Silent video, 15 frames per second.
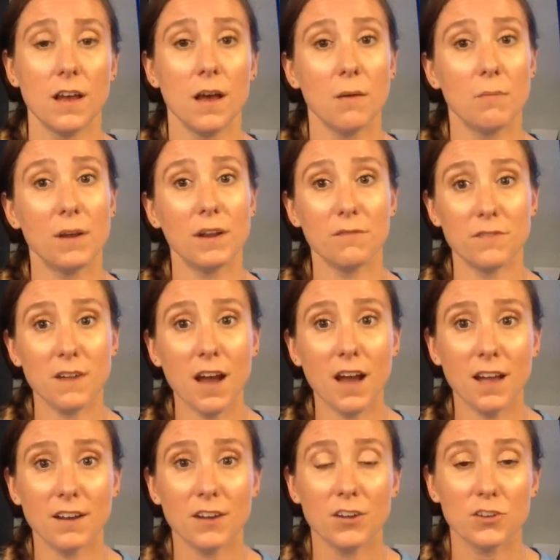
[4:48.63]
But if
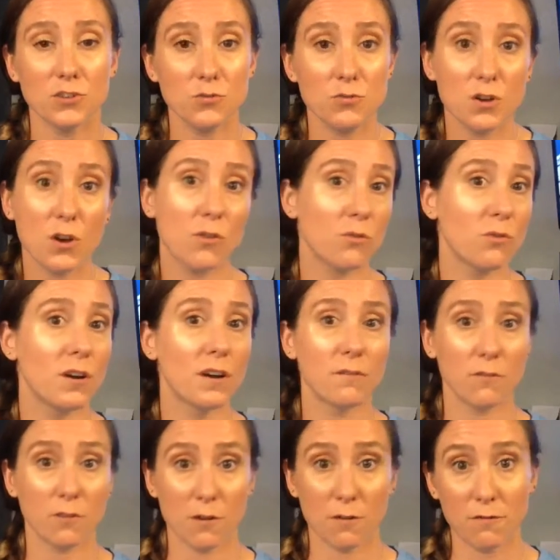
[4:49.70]
not, you know
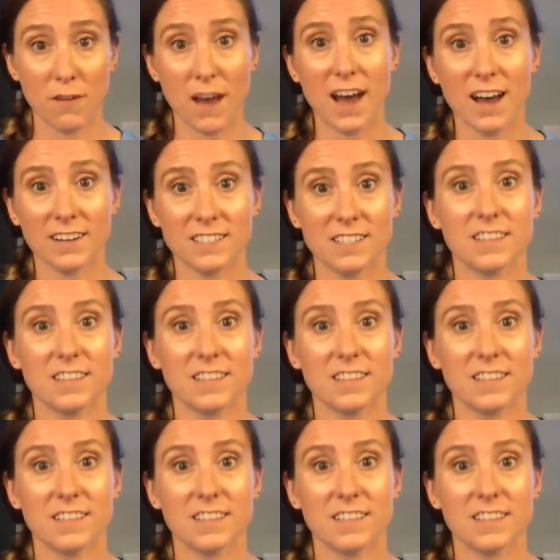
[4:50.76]
for a fact